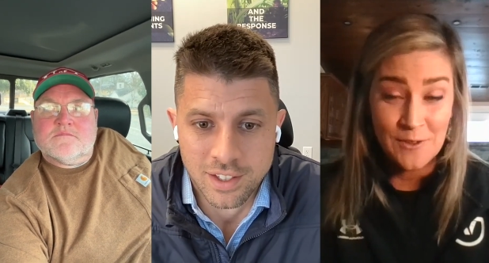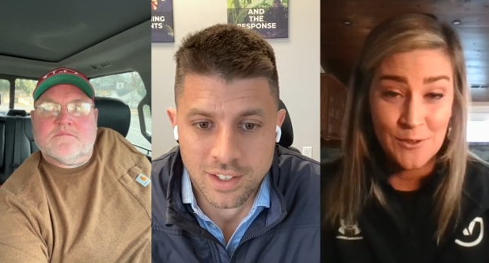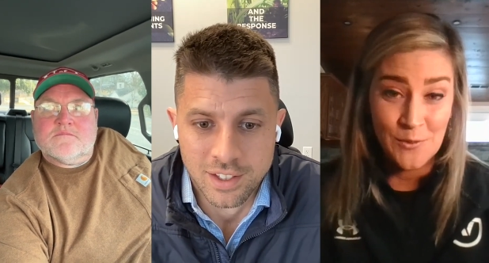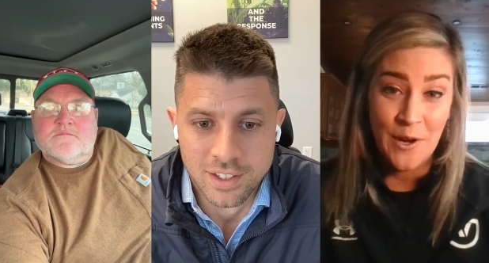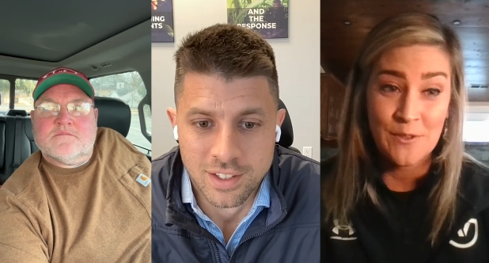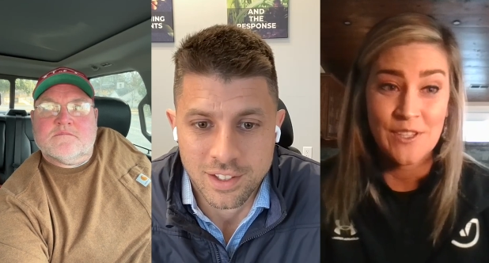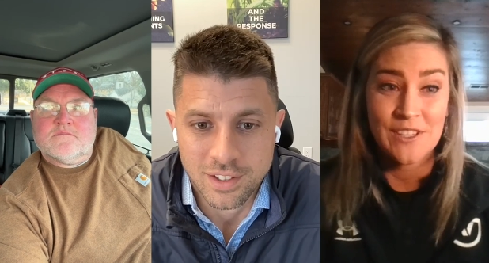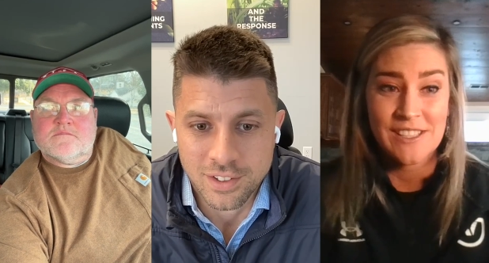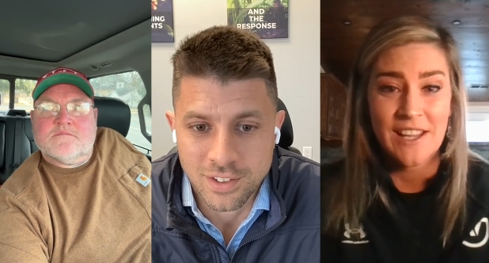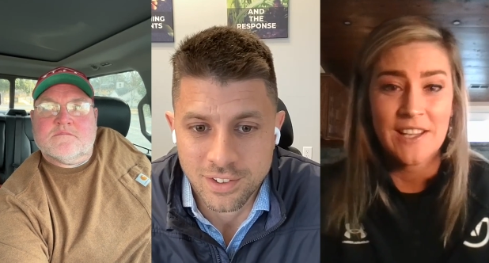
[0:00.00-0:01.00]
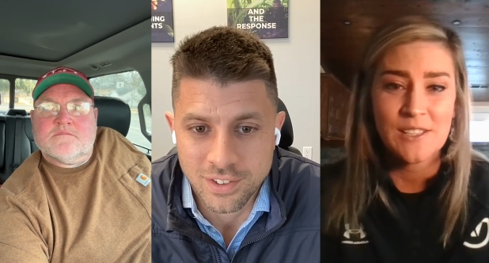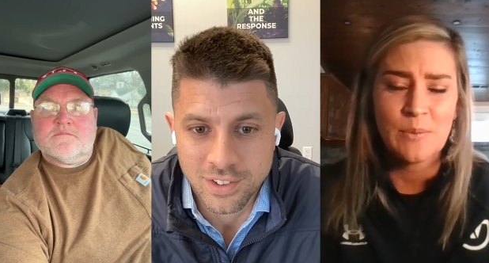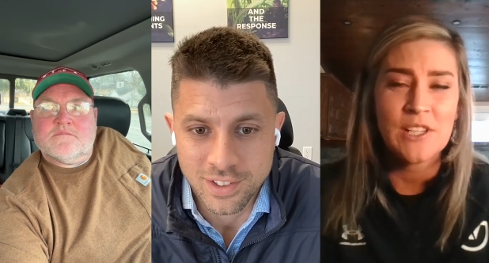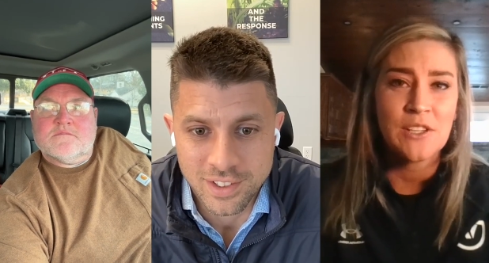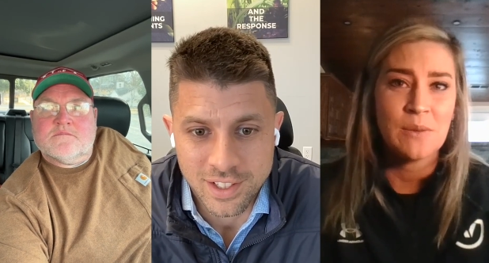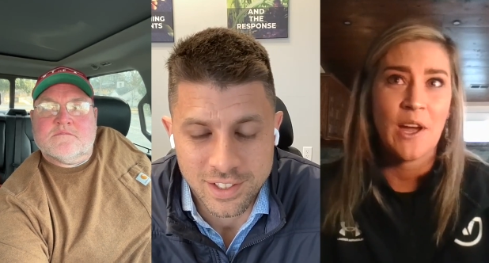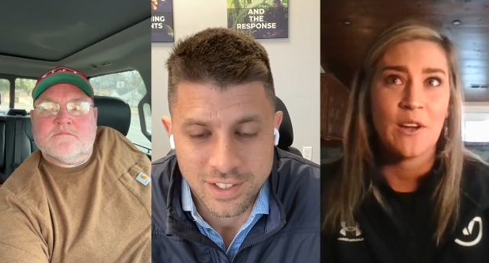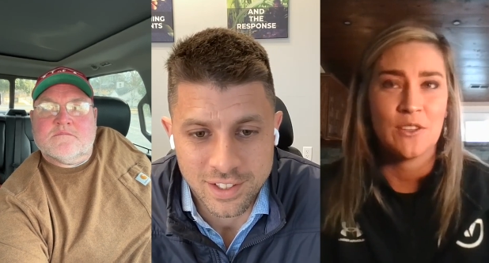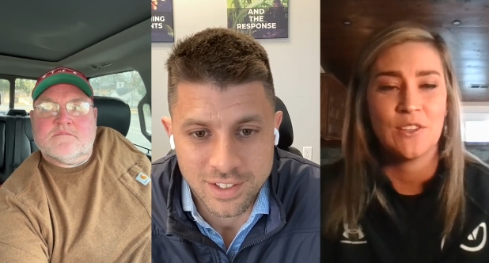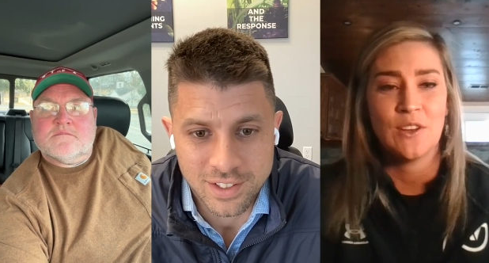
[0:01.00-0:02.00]
Speaker 1: that's what I was going to say, especially
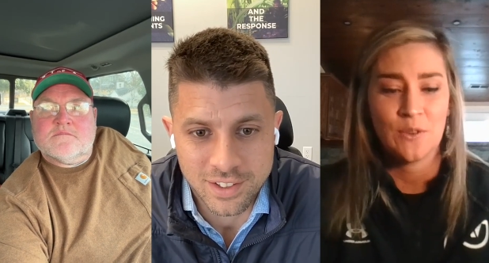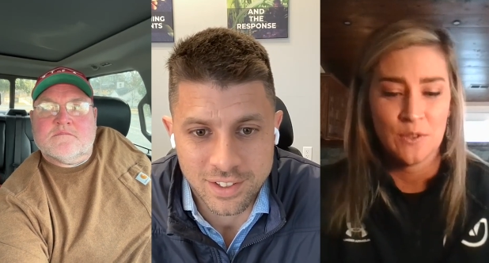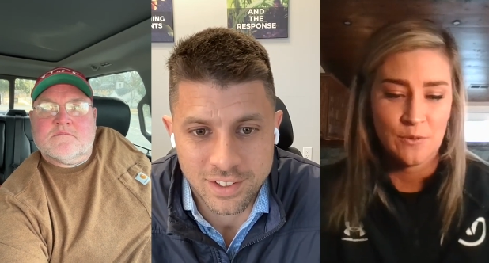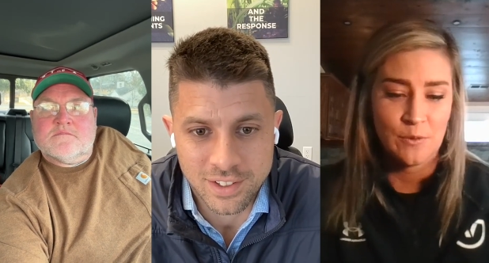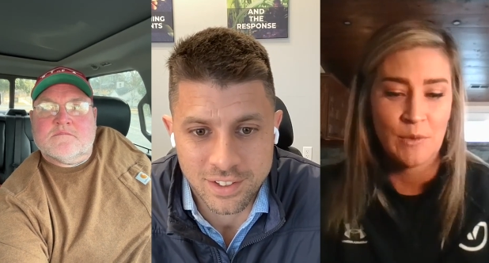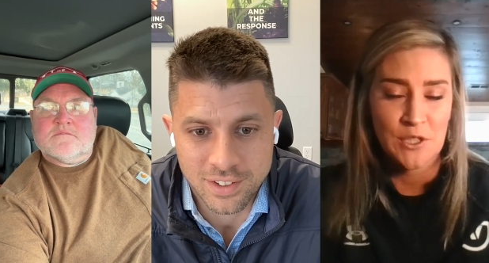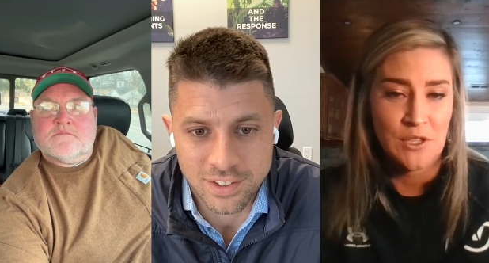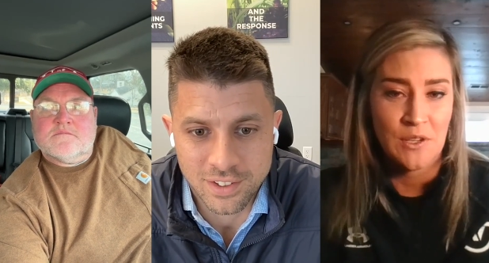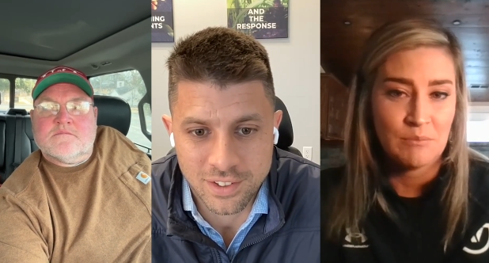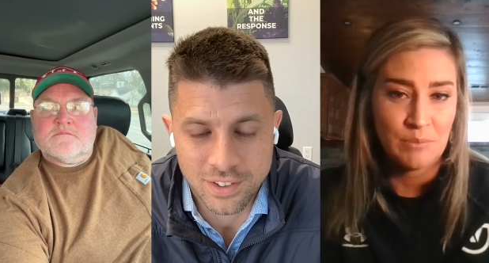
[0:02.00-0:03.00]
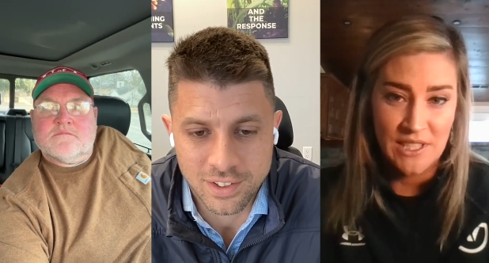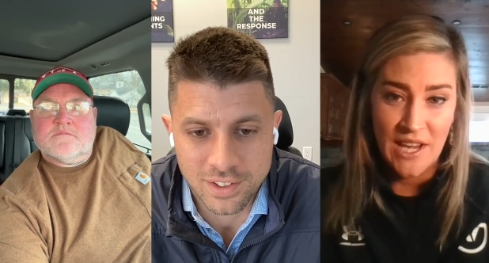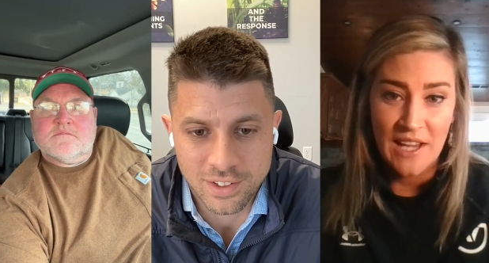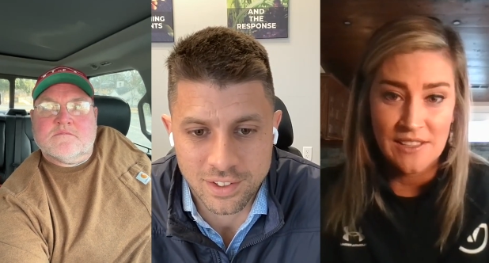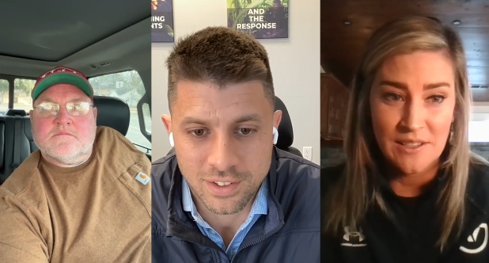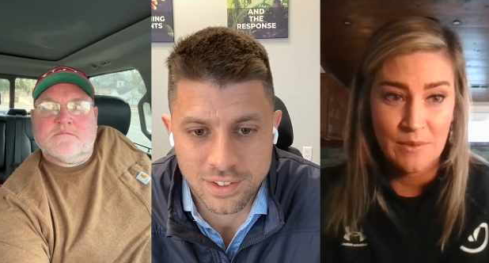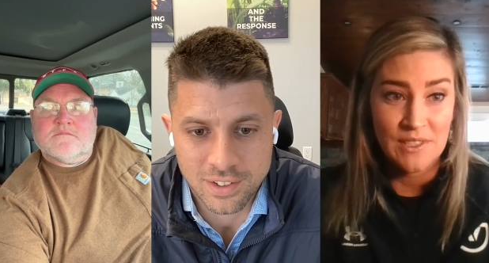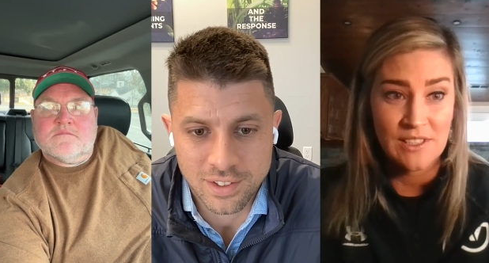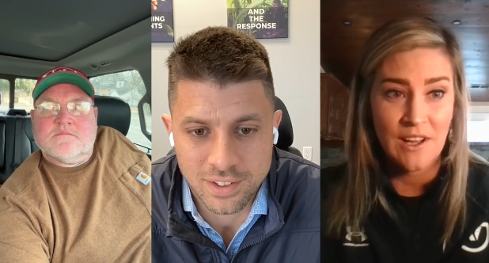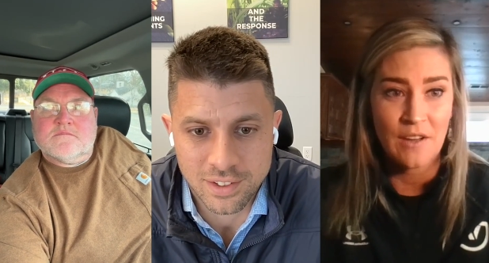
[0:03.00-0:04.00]
about, you know, you were mentioning potassium and
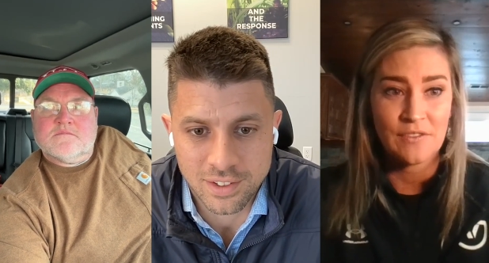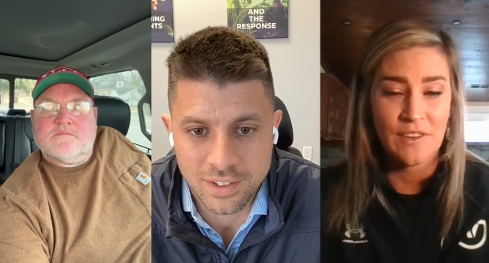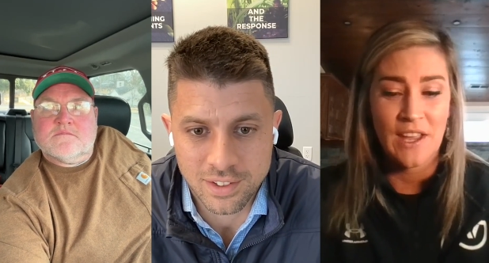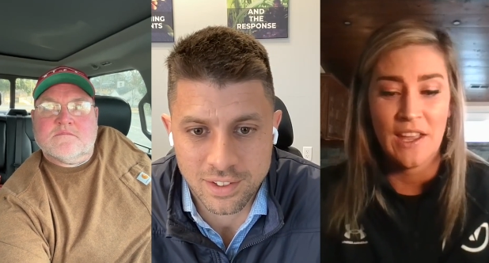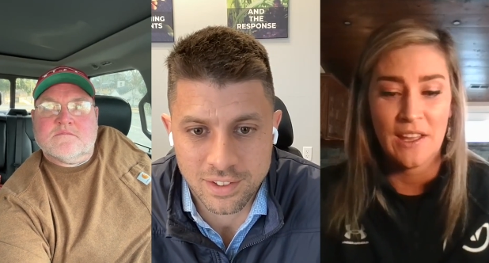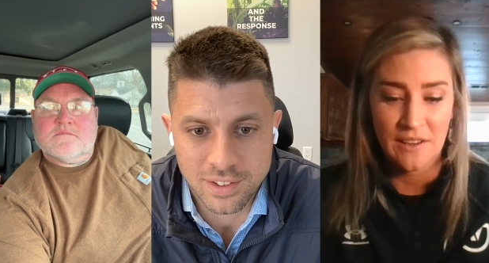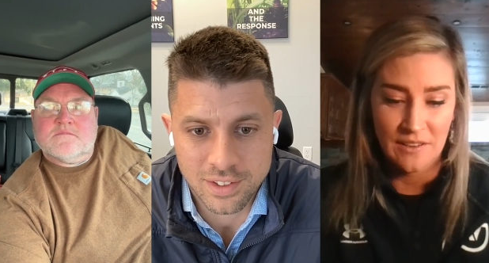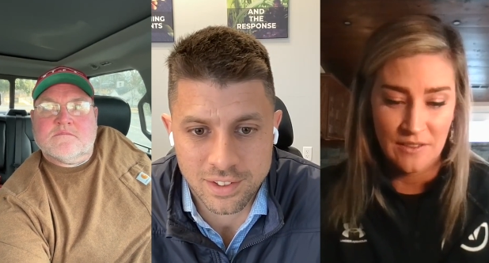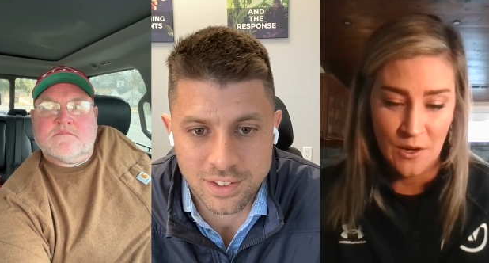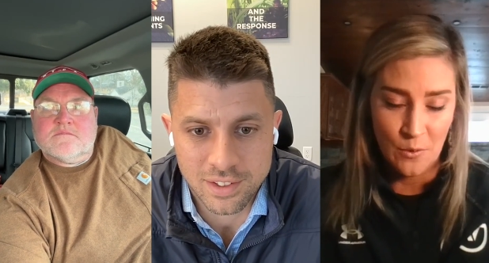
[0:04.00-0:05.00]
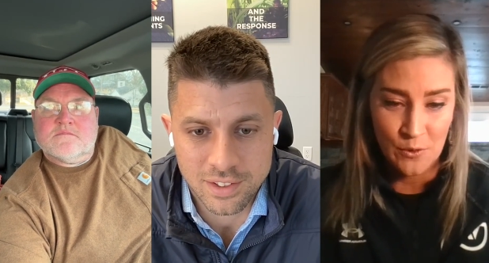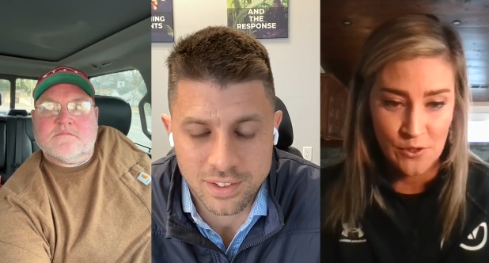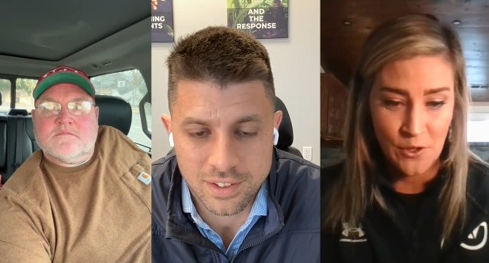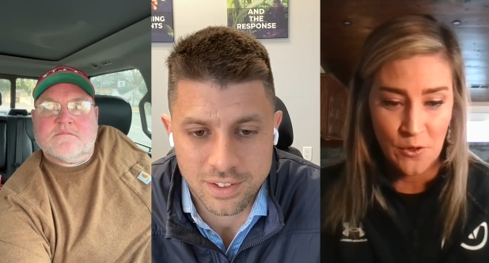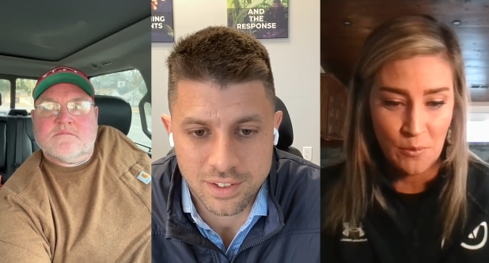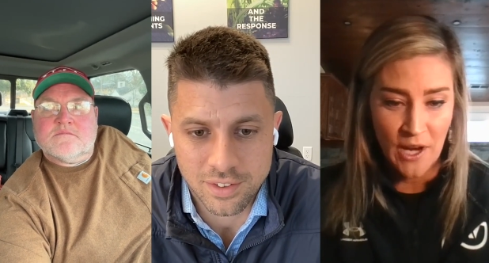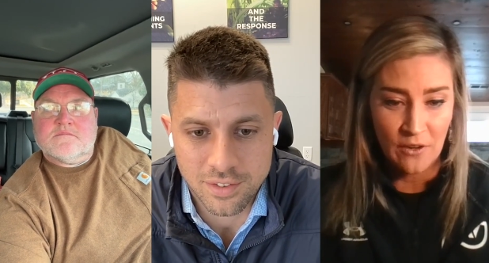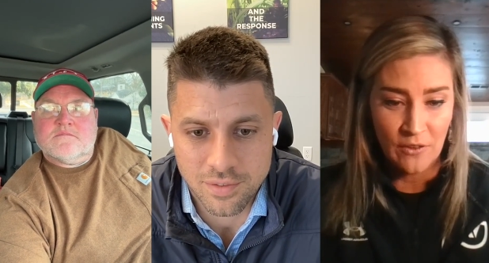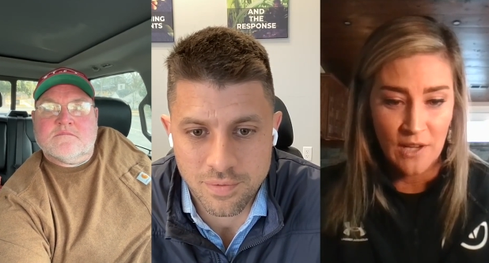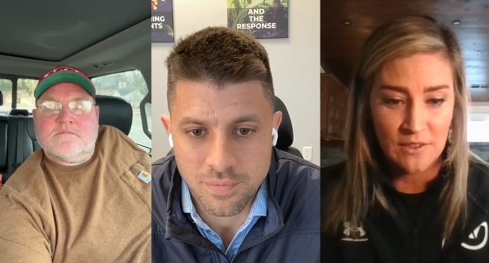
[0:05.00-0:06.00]
stuff. And, you know, we'll circle back
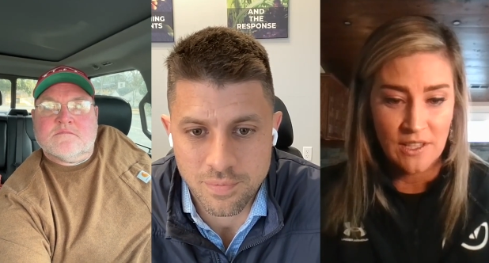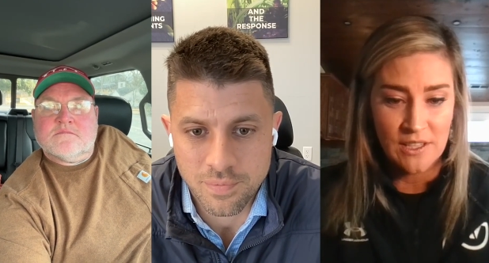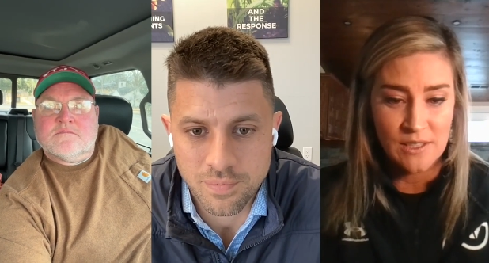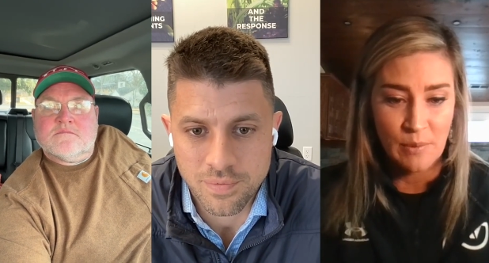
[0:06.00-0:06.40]
around to this,